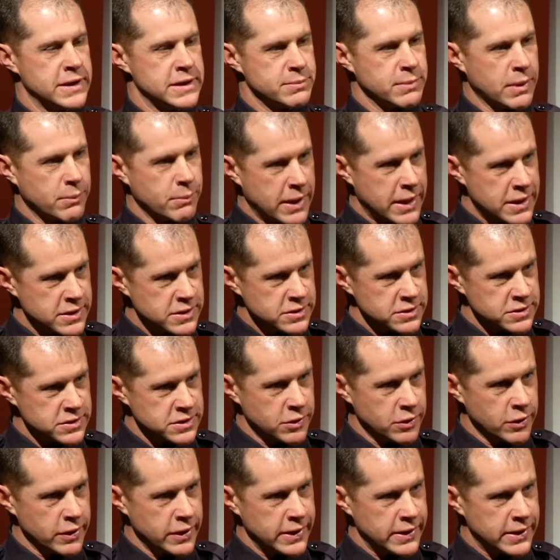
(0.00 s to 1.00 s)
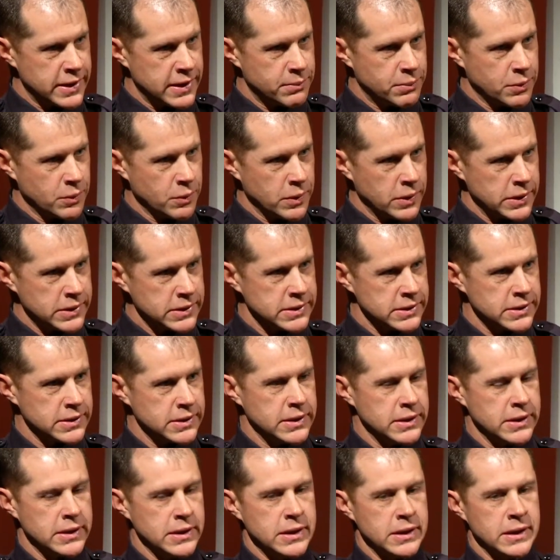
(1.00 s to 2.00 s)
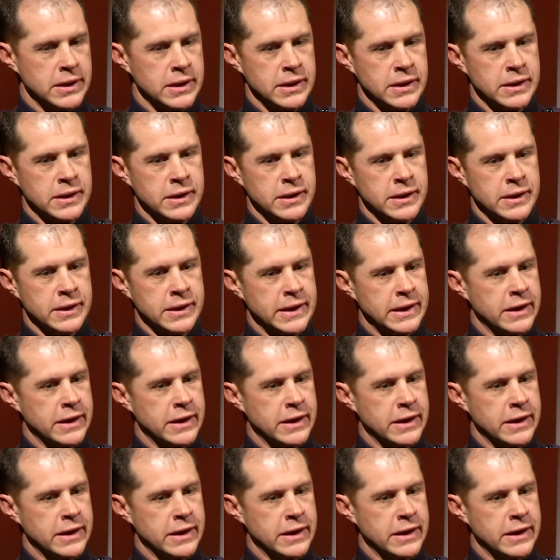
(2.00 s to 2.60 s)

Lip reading: my master's degree at that point, and in